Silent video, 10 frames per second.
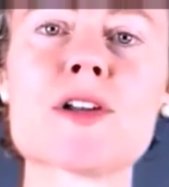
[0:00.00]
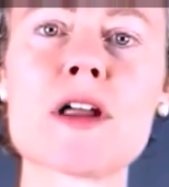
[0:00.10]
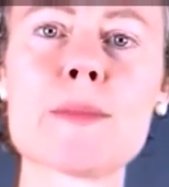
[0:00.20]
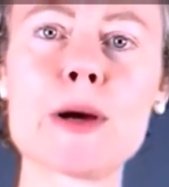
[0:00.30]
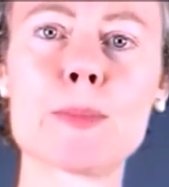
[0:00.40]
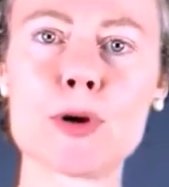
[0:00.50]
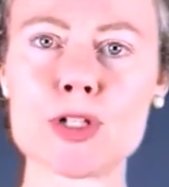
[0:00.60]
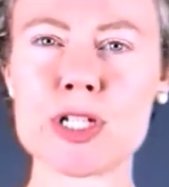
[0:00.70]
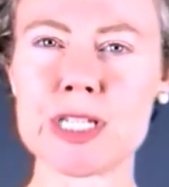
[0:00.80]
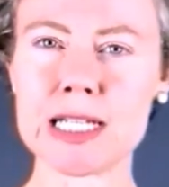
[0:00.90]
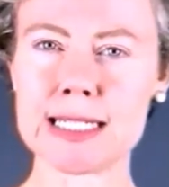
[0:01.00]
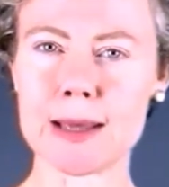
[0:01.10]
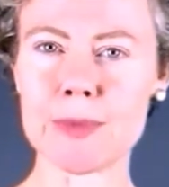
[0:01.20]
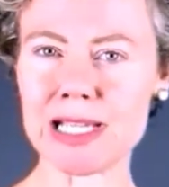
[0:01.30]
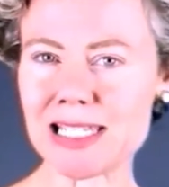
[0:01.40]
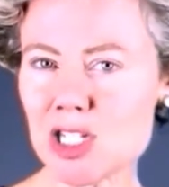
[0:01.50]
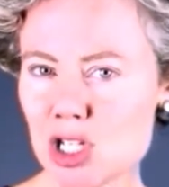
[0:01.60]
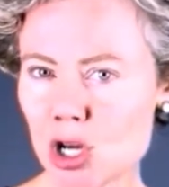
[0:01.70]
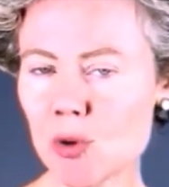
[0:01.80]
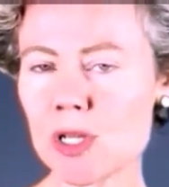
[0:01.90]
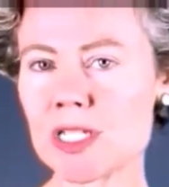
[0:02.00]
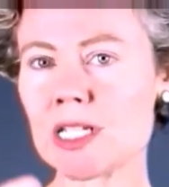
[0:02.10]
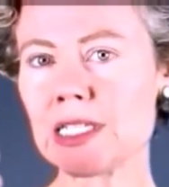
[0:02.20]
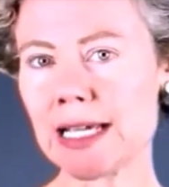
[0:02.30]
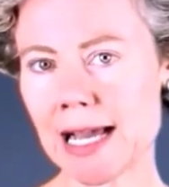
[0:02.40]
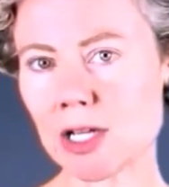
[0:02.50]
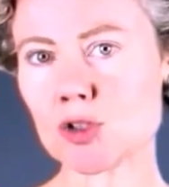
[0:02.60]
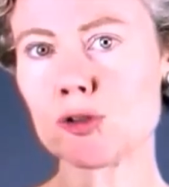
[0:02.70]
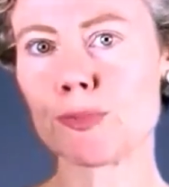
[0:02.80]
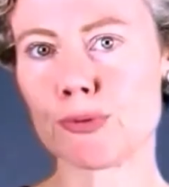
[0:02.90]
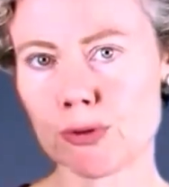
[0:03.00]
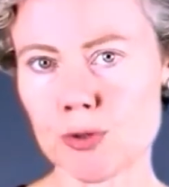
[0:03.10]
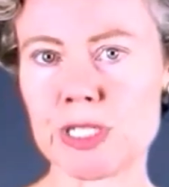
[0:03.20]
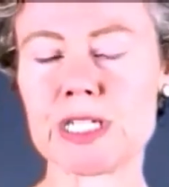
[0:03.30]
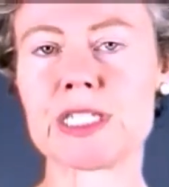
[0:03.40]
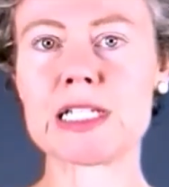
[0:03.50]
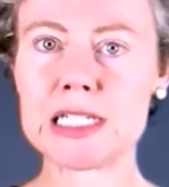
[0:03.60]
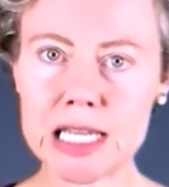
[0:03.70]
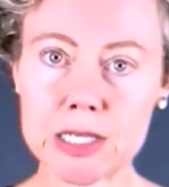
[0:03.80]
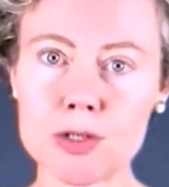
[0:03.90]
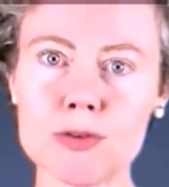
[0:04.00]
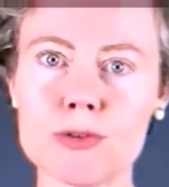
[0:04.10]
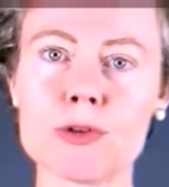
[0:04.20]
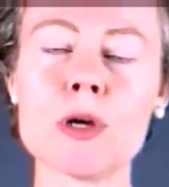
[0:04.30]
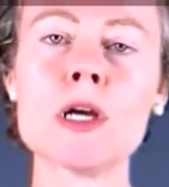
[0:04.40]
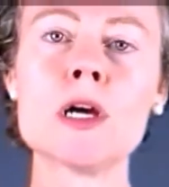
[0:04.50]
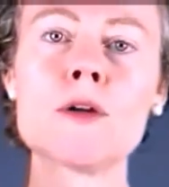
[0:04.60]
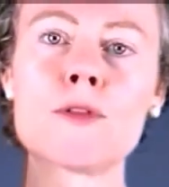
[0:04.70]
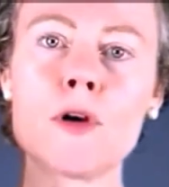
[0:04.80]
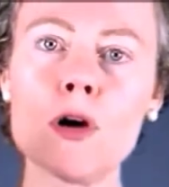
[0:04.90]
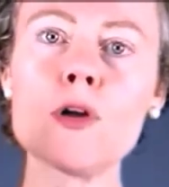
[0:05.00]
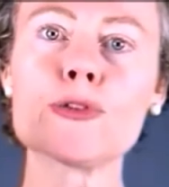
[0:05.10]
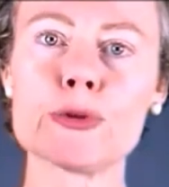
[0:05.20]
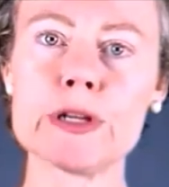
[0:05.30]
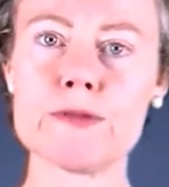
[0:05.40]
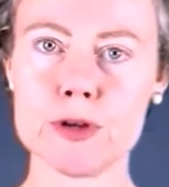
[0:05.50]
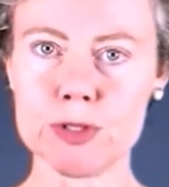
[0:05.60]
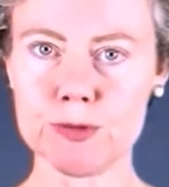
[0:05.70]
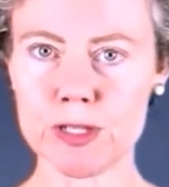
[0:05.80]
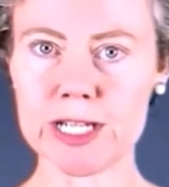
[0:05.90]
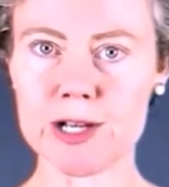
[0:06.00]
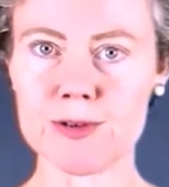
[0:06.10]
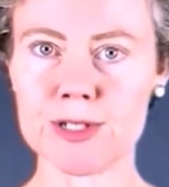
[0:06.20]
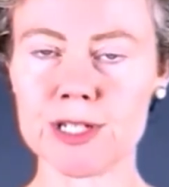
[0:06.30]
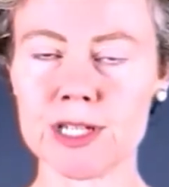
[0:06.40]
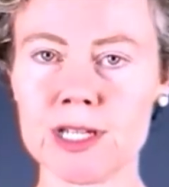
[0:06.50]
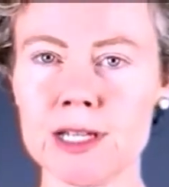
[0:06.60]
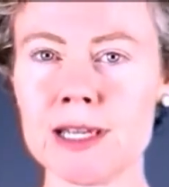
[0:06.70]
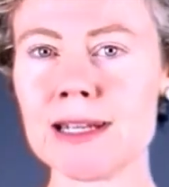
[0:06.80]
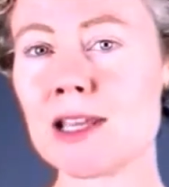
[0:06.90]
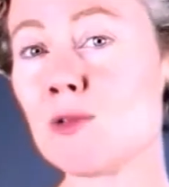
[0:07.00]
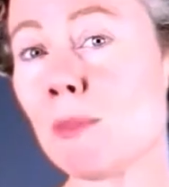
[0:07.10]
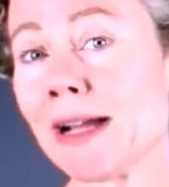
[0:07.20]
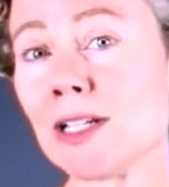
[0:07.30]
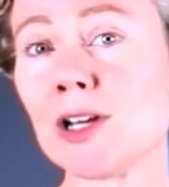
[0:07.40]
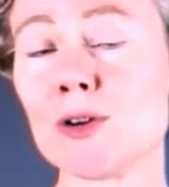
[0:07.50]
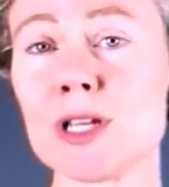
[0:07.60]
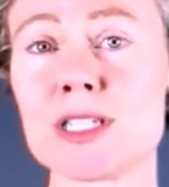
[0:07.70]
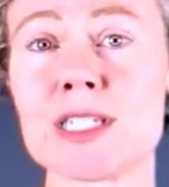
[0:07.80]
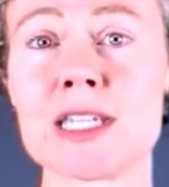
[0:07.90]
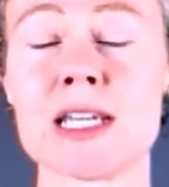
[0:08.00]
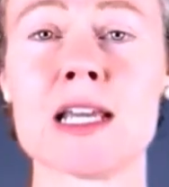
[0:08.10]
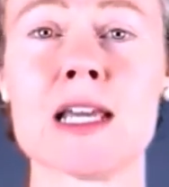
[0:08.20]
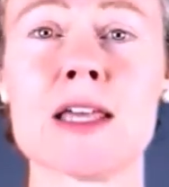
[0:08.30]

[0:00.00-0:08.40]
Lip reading: It's not about purchasing something, it's noticing the actual process they take you through for all 3 of those videos. Now you might notice